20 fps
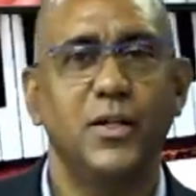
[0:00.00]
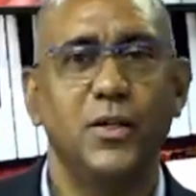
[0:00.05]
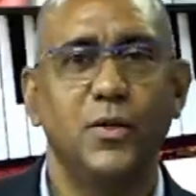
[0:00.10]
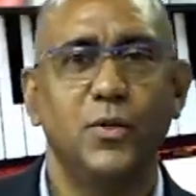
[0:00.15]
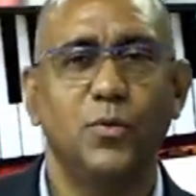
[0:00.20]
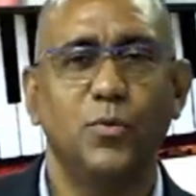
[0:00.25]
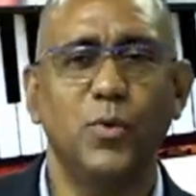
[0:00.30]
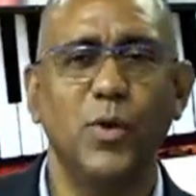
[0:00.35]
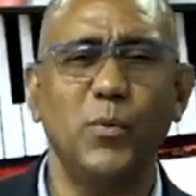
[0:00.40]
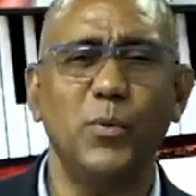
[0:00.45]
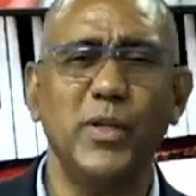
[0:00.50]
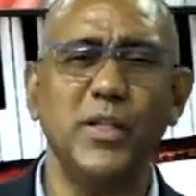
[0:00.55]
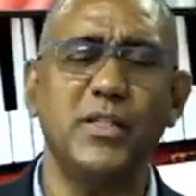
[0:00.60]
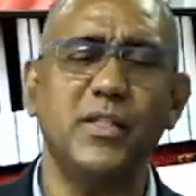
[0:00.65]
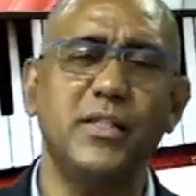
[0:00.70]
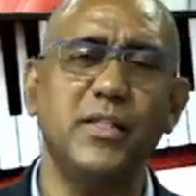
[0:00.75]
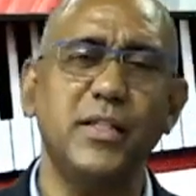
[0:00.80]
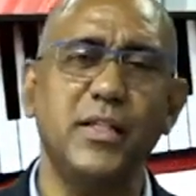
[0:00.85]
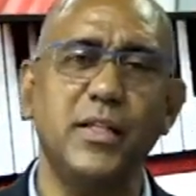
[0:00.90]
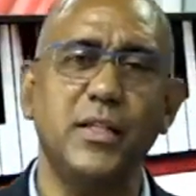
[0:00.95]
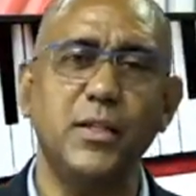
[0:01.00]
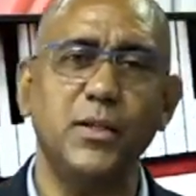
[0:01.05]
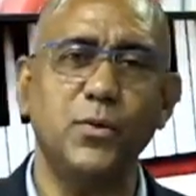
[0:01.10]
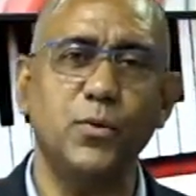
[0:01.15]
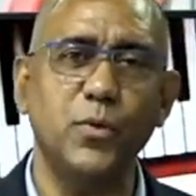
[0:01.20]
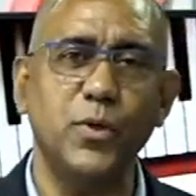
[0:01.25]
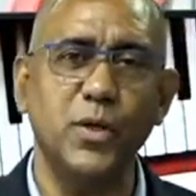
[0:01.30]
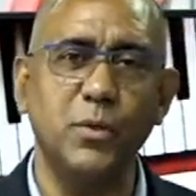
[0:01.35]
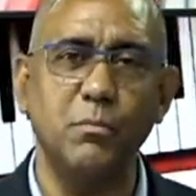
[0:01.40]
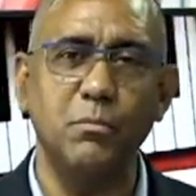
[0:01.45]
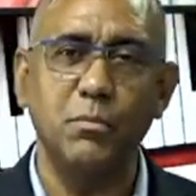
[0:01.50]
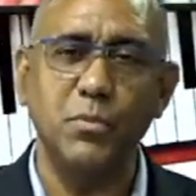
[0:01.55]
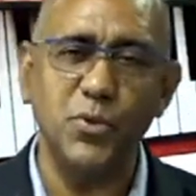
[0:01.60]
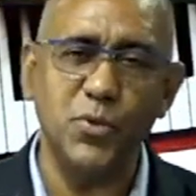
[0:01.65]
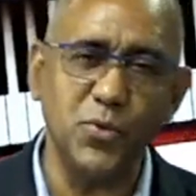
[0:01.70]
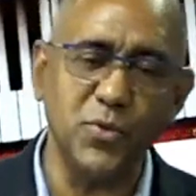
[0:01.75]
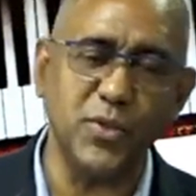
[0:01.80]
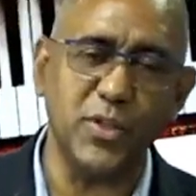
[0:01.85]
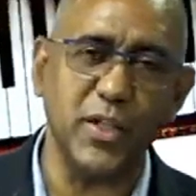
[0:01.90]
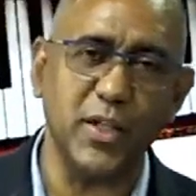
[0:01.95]
when we see where
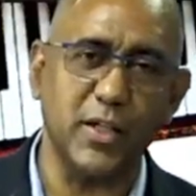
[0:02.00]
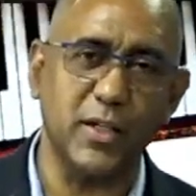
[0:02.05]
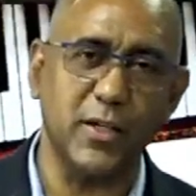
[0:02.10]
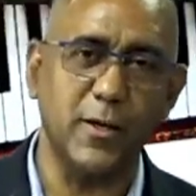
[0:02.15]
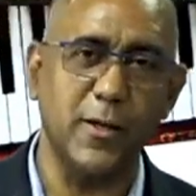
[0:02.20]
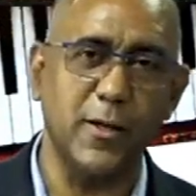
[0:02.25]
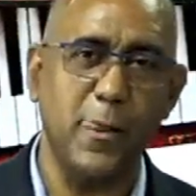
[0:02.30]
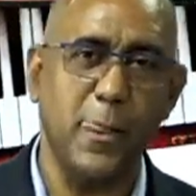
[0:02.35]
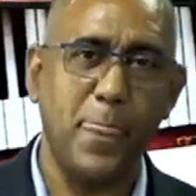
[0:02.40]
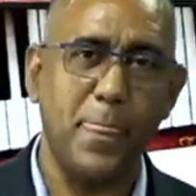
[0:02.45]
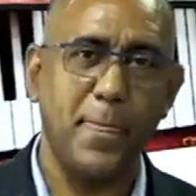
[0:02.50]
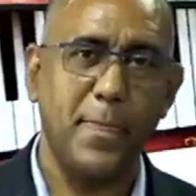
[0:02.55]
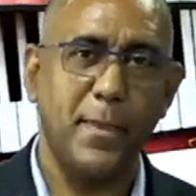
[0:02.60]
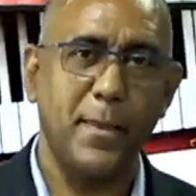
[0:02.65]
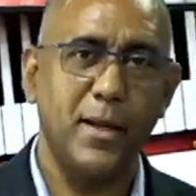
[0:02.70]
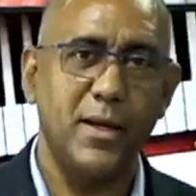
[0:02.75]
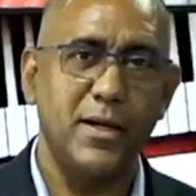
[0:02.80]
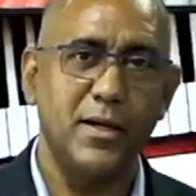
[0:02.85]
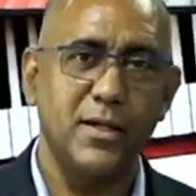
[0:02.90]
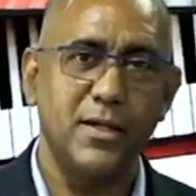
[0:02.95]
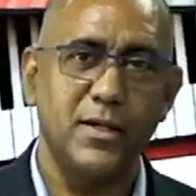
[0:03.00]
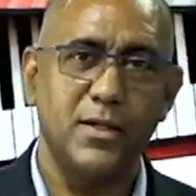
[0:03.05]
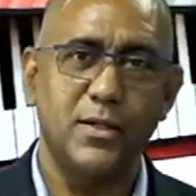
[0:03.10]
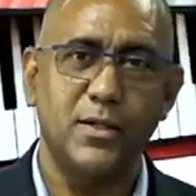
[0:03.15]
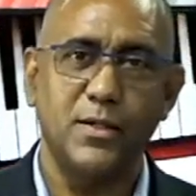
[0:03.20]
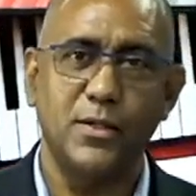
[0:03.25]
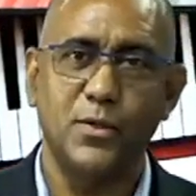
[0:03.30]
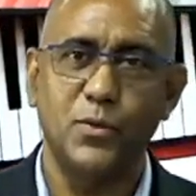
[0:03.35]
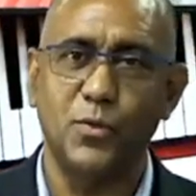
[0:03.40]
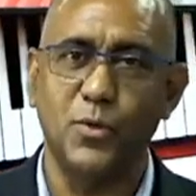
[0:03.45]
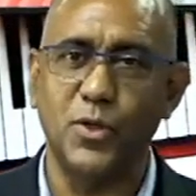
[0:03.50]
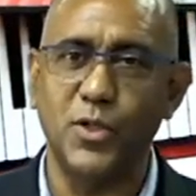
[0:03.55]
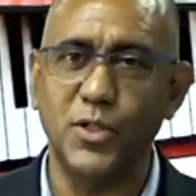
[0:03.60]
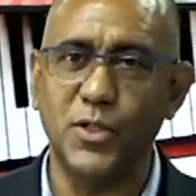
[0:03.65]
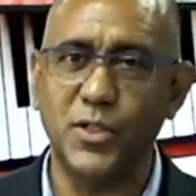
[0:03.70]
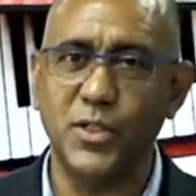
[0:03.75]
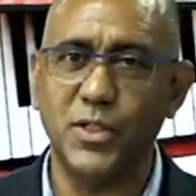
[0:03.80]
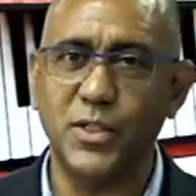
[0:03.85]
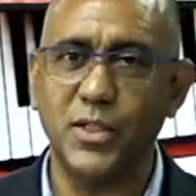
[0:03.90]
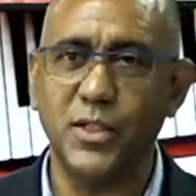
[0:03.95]
music
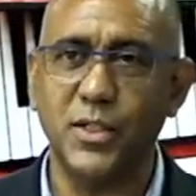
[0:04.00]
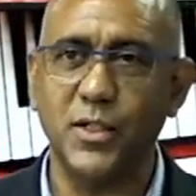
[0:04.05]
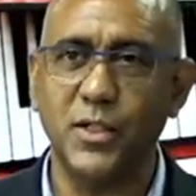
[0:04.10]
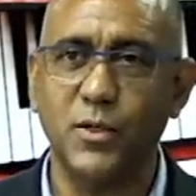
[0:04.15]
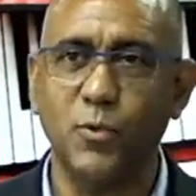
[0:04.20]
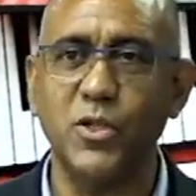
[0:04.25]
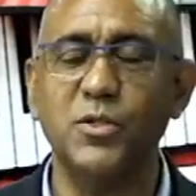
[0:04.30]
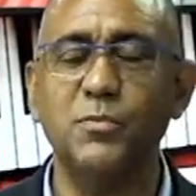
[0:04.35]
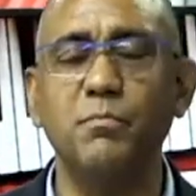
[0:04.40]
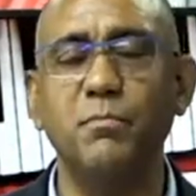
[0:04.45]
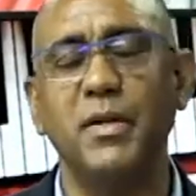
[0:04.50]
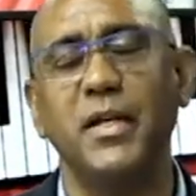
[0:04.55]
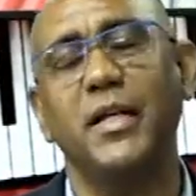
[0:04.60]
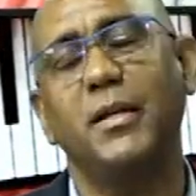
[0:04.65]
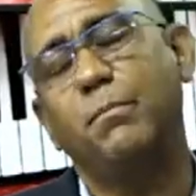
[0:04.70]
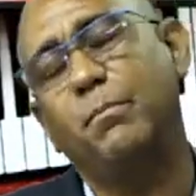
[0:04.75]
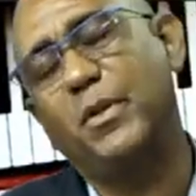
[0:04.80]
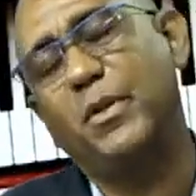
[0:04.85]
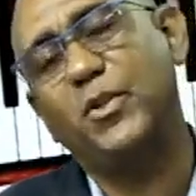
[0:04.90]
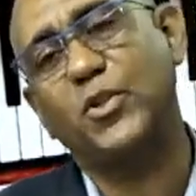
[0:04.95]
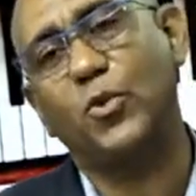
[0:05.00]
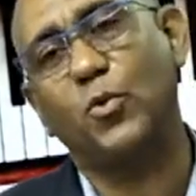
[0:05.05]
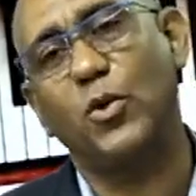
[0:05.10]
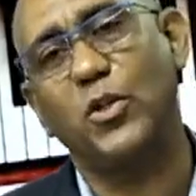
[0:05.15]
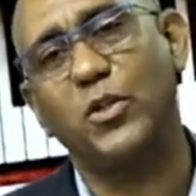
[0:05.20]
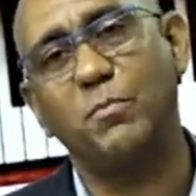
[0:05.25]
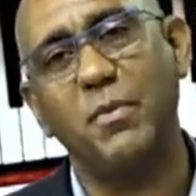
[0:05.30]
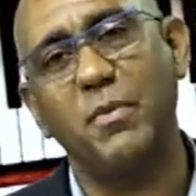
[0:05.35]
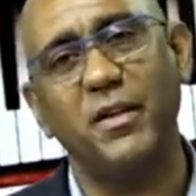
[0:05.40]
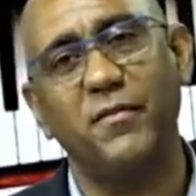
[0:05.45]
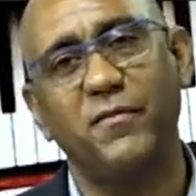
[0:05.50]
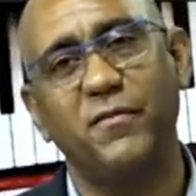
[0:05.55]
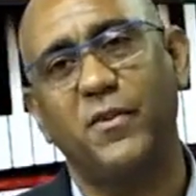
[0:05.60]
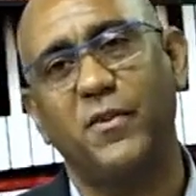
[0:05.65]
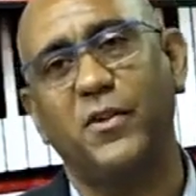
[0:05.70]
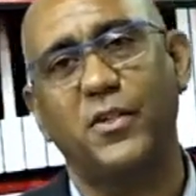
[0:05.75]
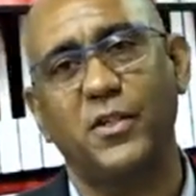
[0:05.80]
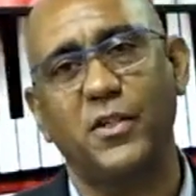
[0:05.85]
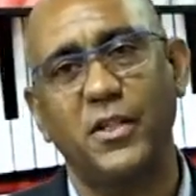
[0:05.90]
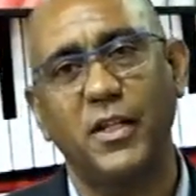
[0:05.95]
was made, music was made
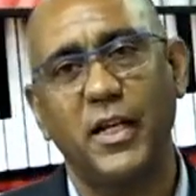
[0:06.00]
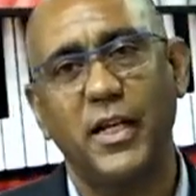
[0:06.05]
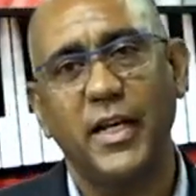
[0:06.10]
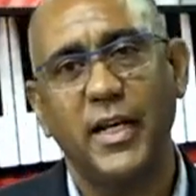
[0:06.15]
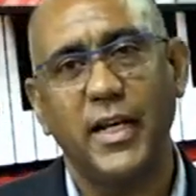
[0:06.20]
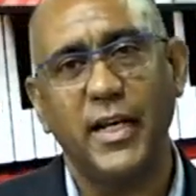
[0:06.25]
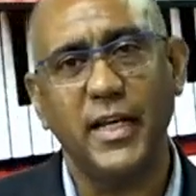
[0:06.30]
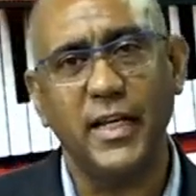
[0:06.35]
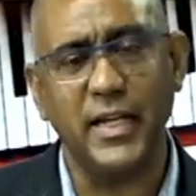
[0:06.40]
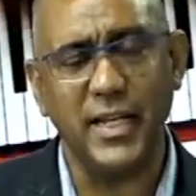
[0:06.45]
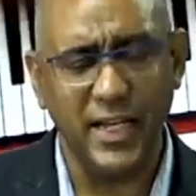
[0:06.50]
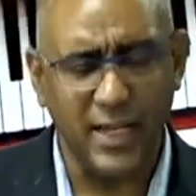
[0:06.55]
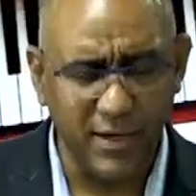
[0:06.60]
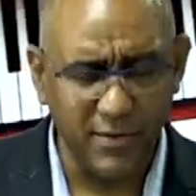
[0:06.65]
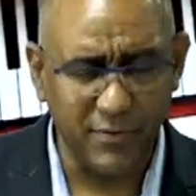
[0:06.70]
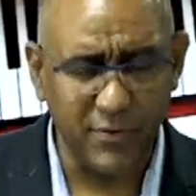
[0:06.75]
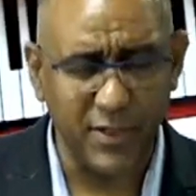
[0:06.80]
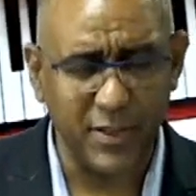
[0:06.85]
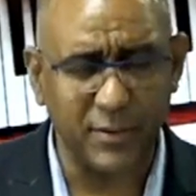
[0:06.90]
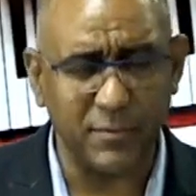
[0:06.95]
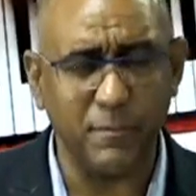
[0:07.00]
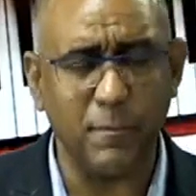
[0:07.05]
first in heaven.